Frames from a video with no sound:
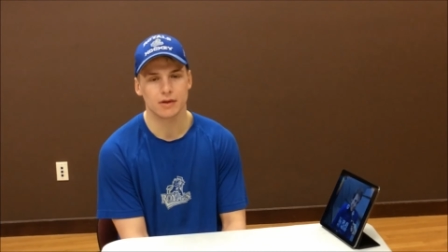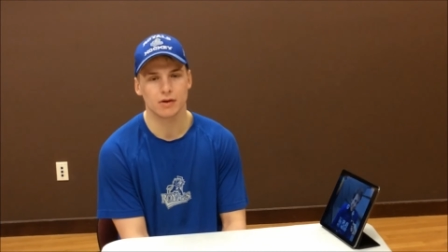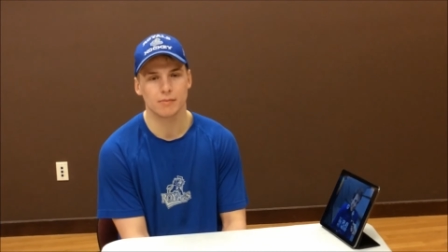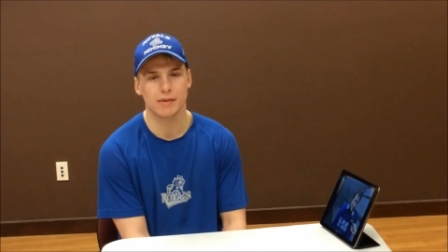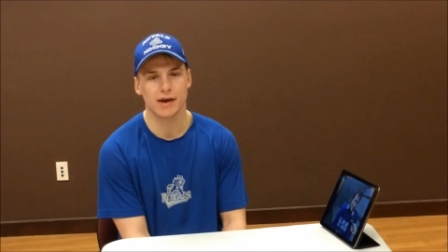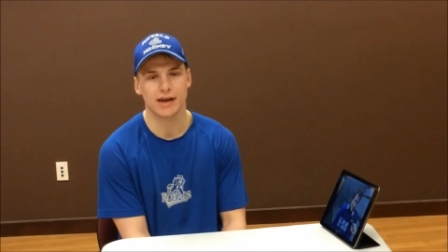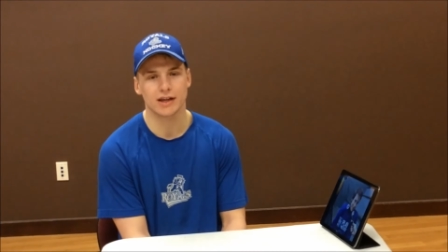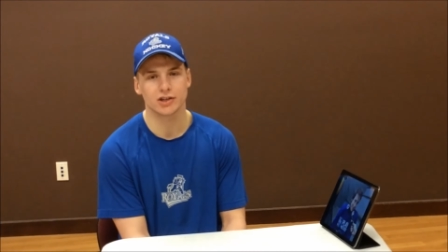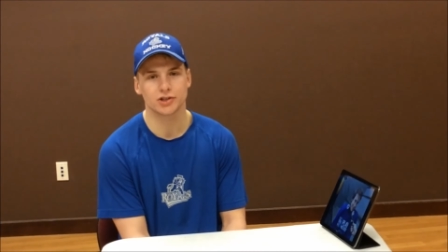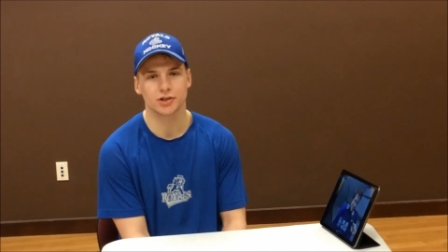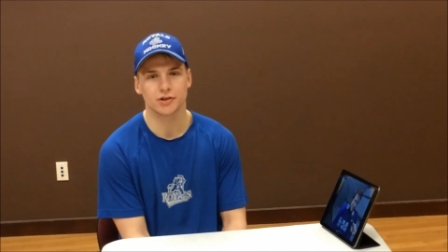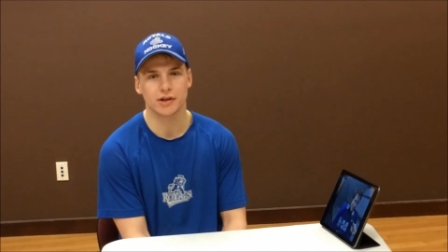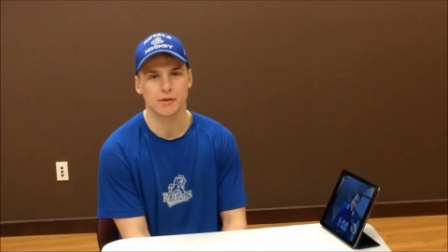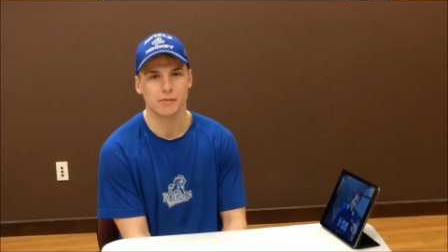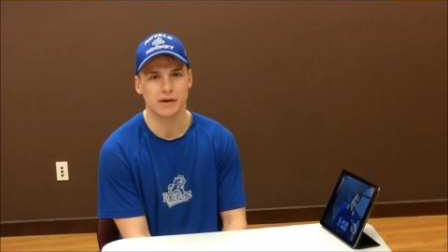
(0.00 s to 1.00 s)
you know making
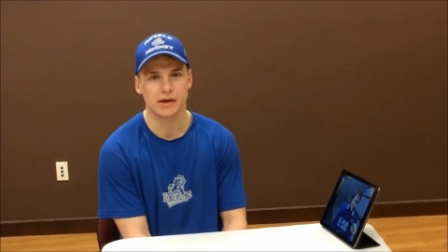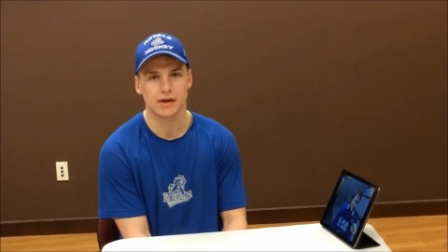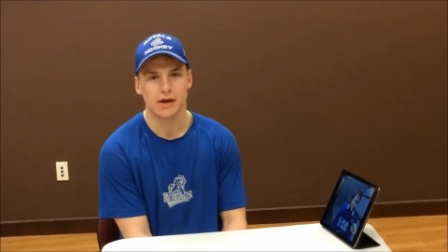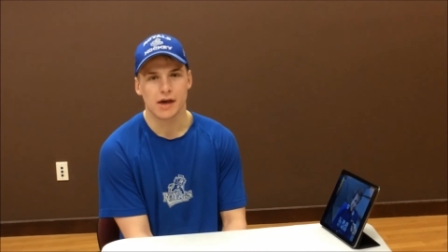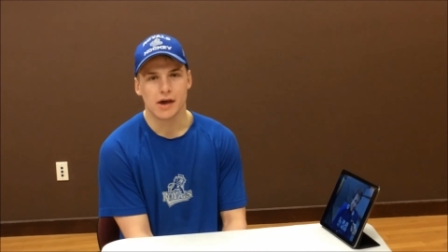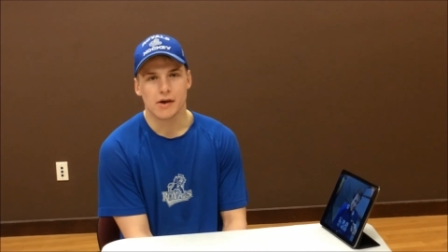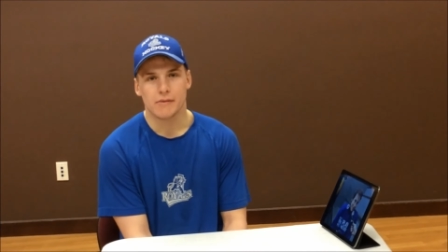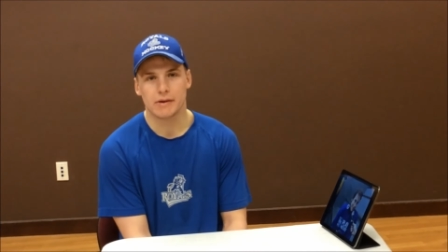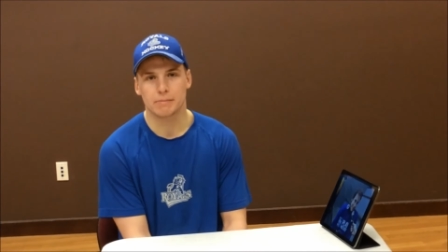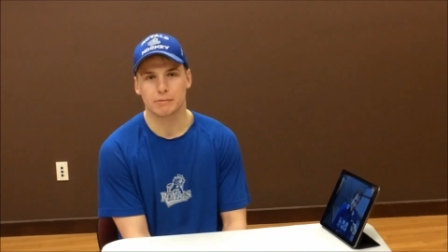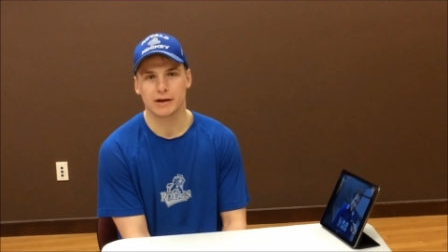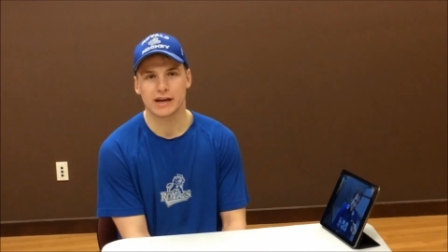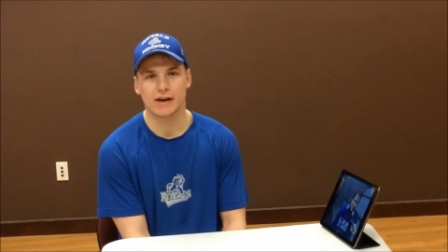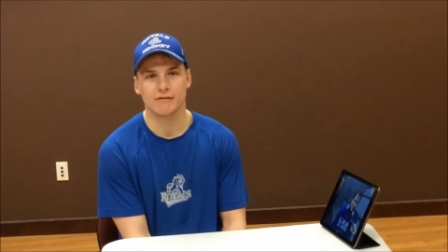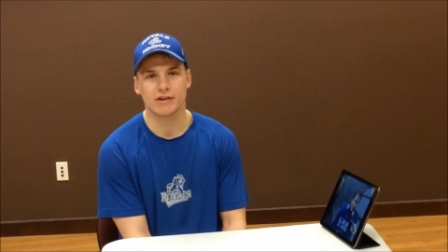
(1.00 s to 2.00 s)
sure that we we
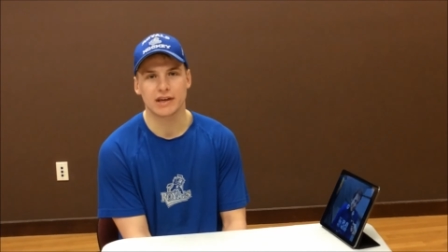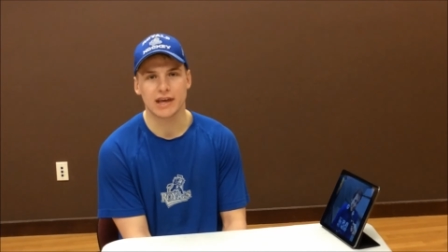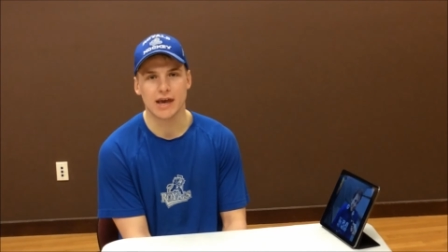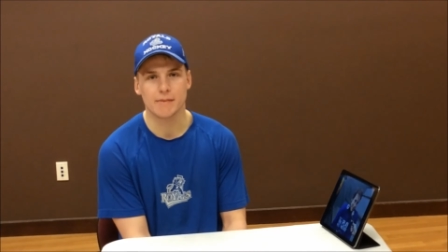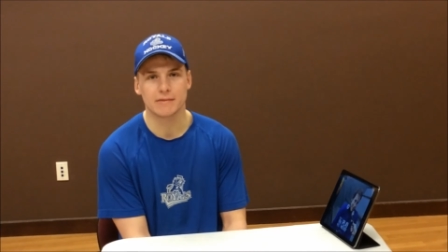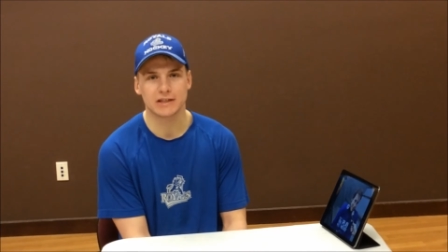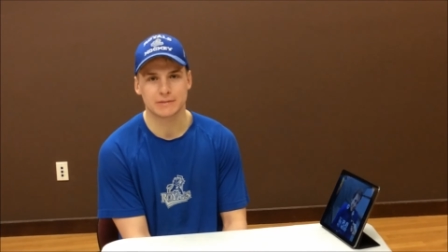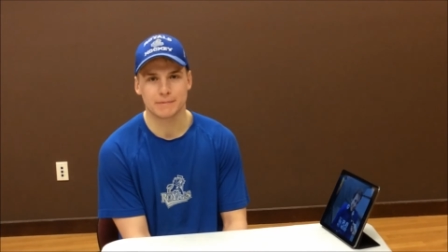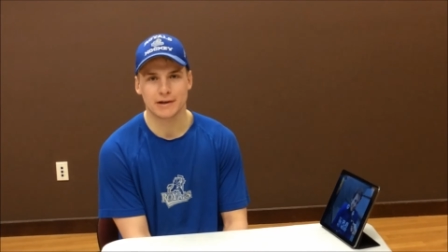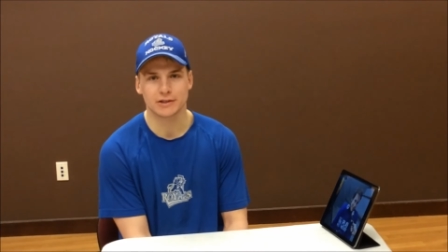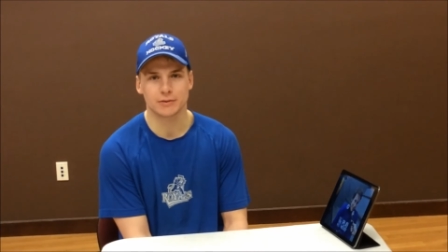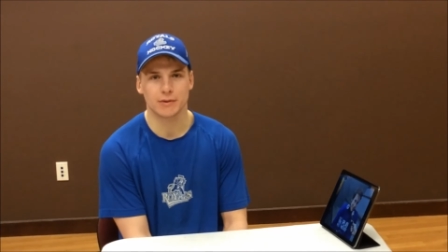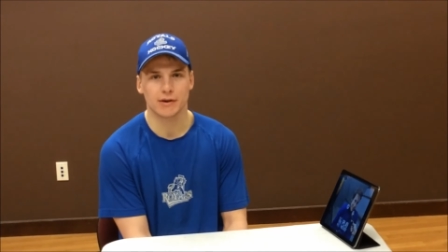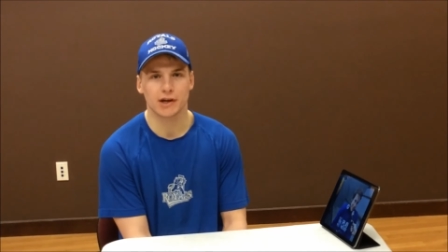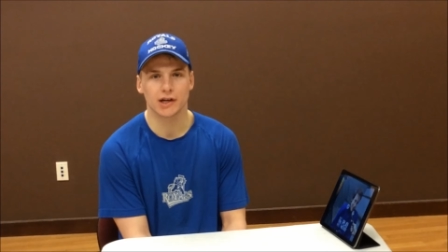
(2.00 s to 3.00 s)
played every game as
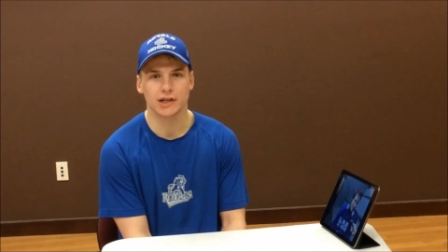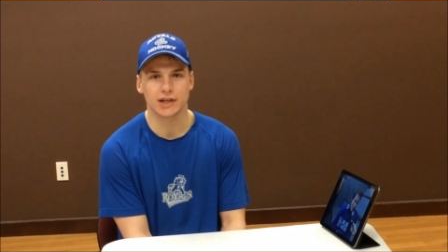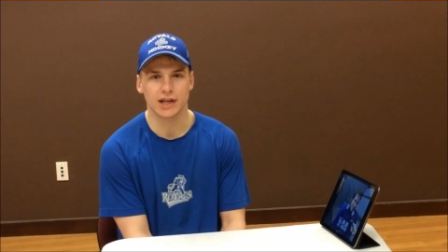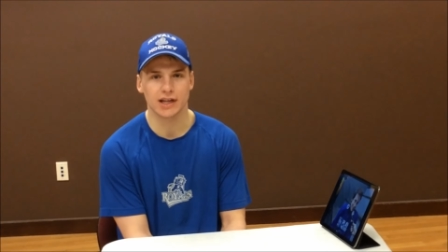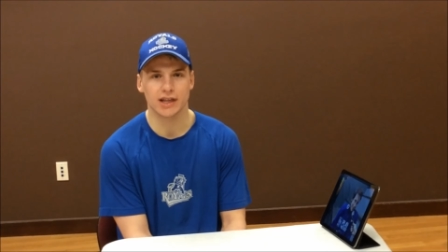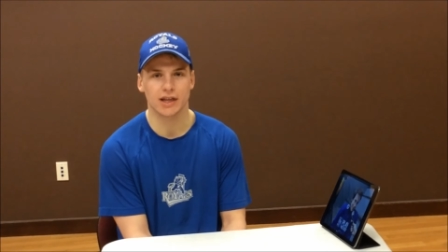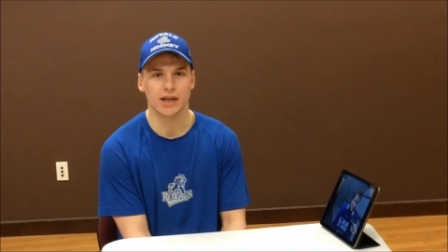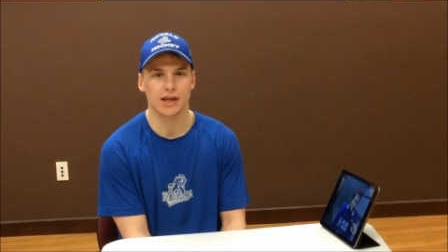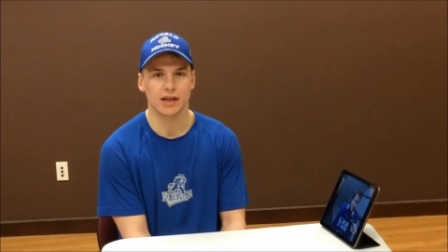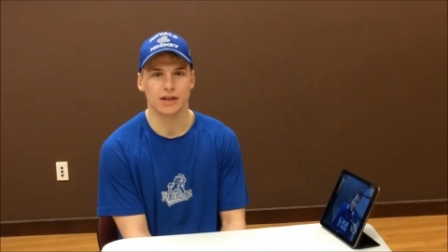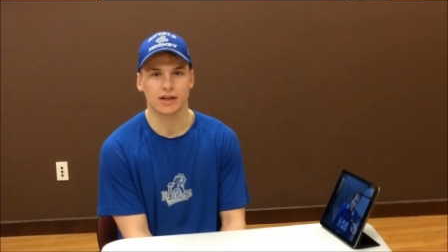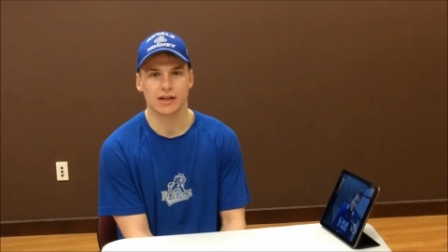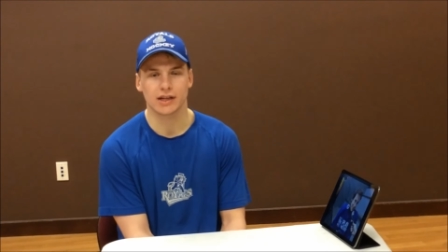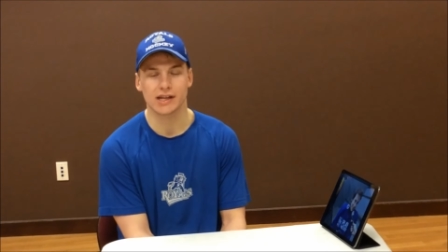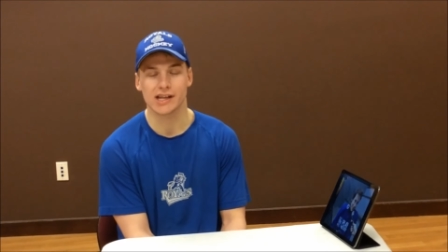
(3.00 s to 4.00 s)
best we could to get the
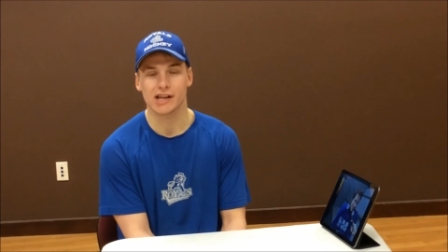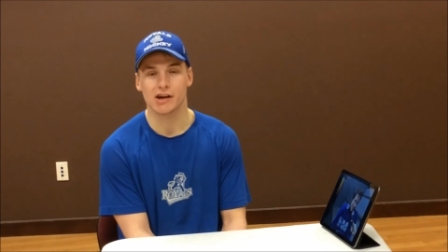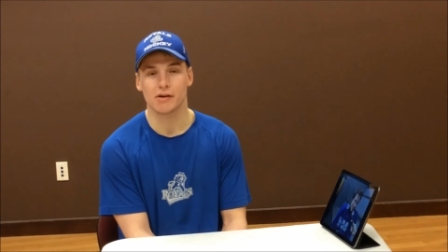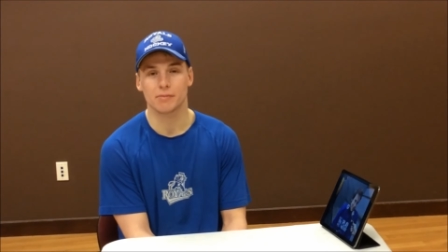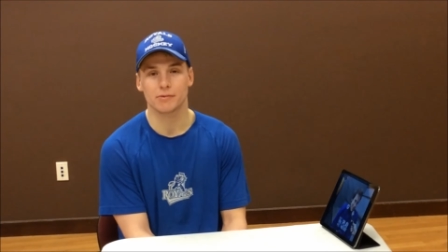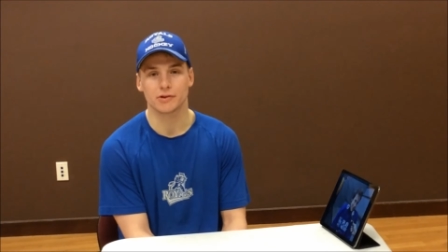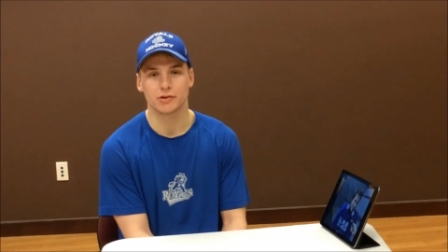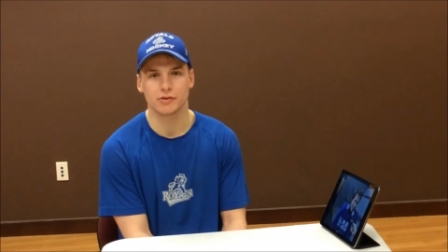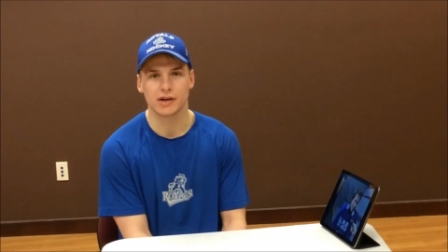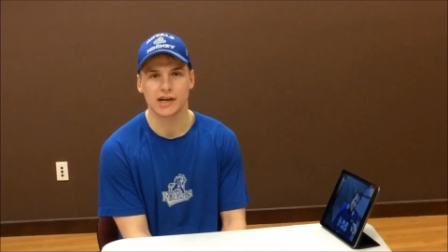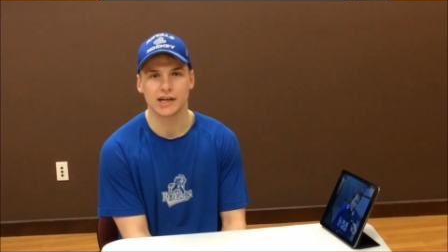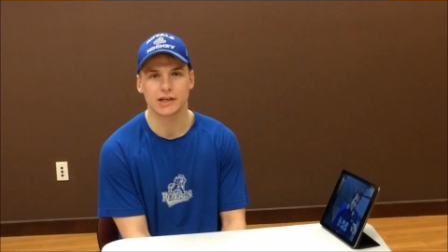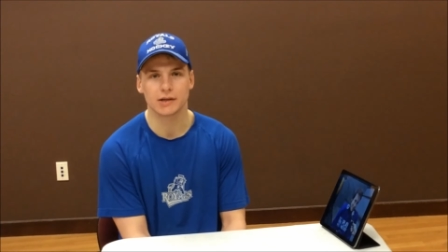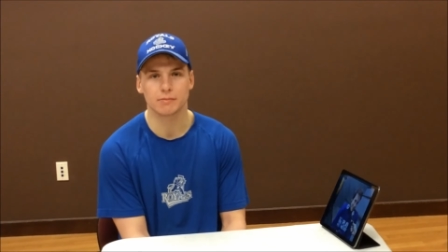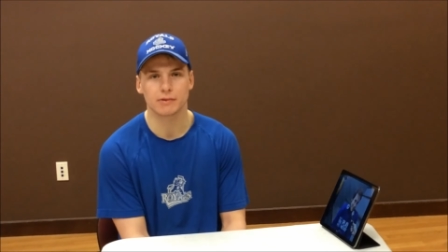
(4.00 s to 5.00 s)
get the
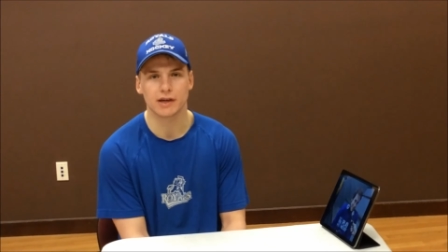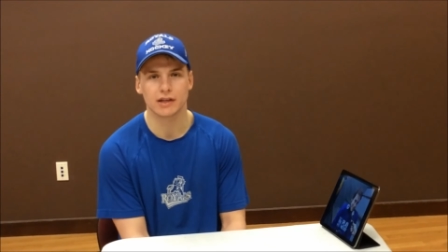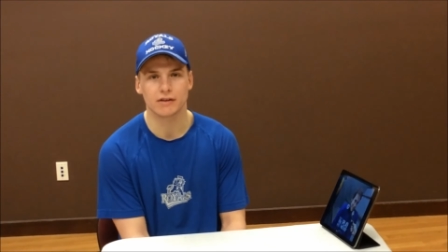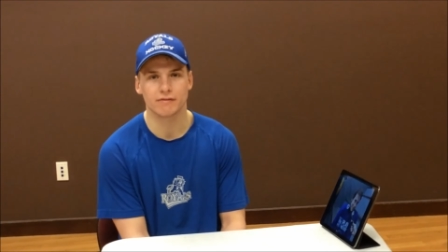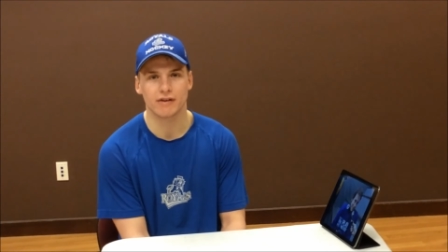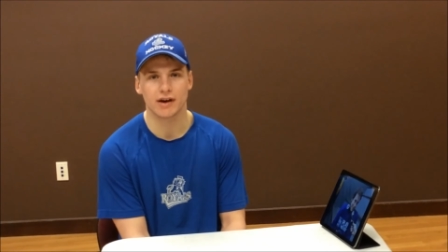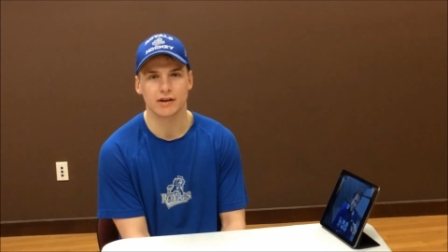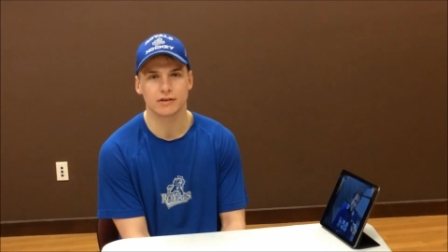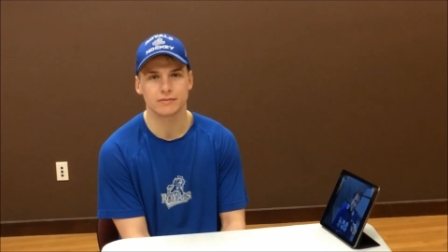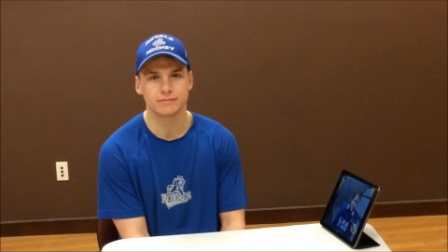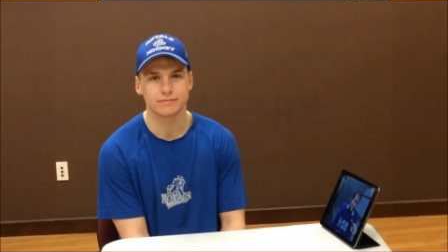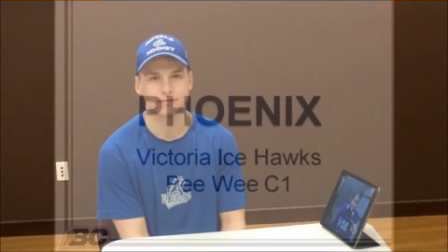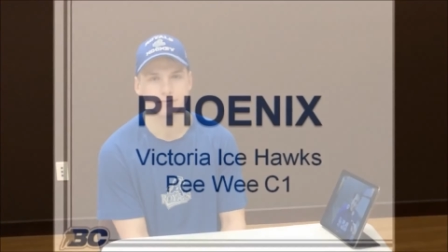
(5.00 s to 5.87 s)
opportunity to play in the final.